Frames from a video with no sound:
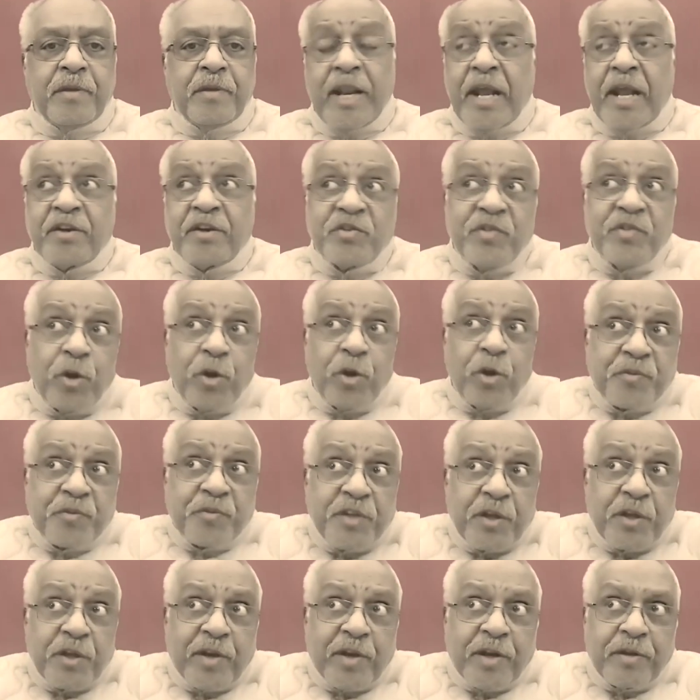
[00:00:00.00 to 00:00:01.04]
And I was very
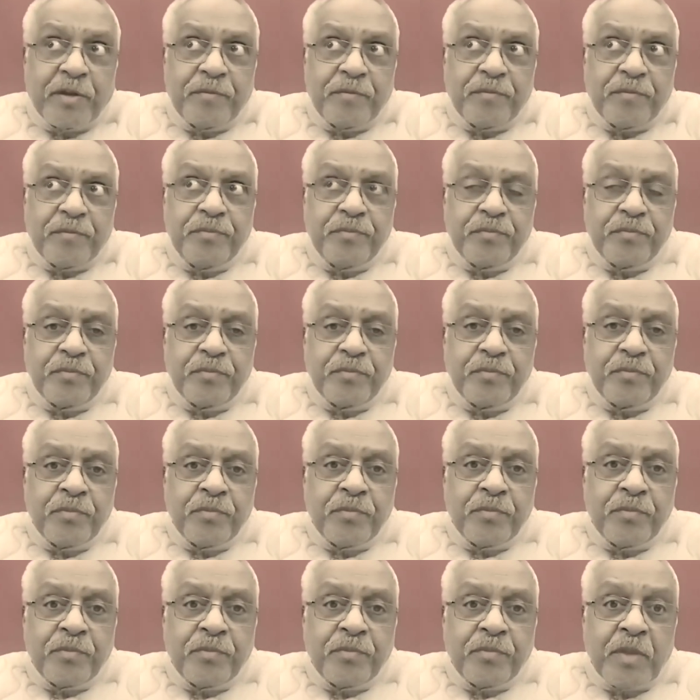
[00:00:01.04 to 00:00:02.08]
observant.
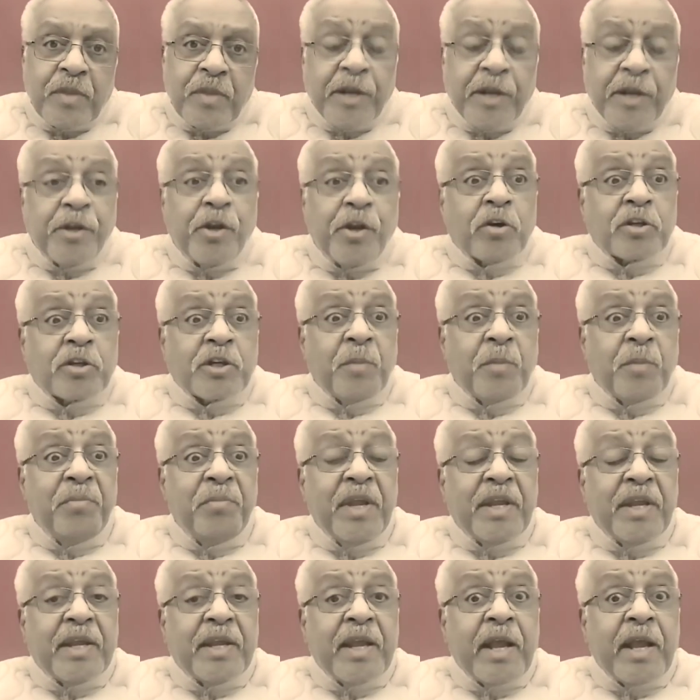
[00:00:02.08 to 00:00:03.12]
And Dr.
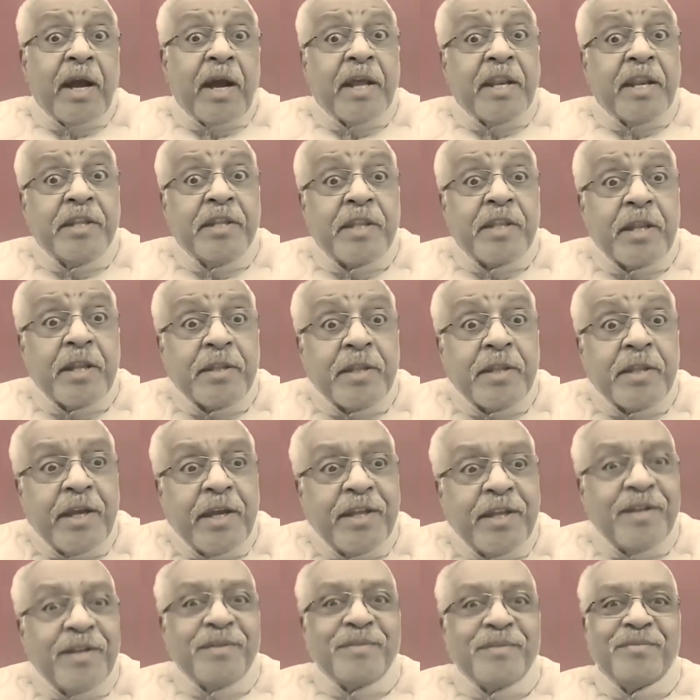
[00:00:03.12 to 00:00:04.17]
B.K. Harindran
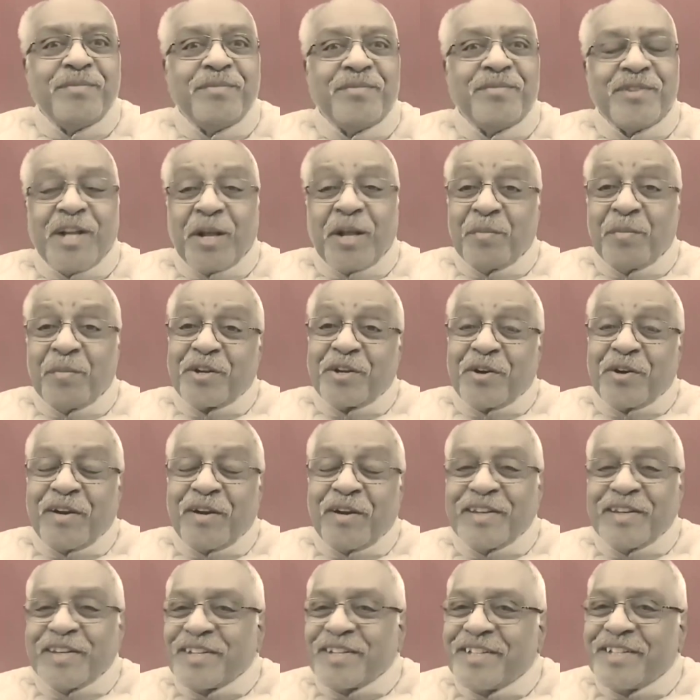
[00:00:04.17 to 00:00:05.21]
Nair,
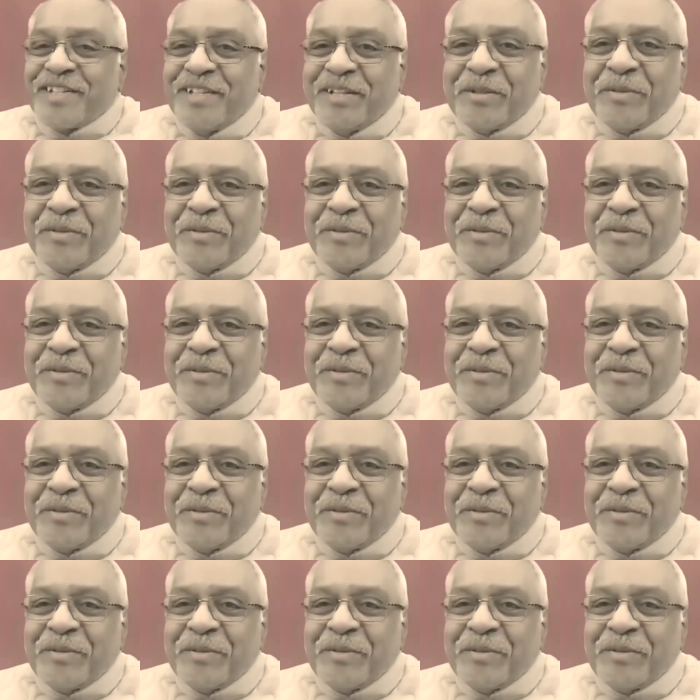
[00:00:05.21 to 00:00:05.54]
dermatologist.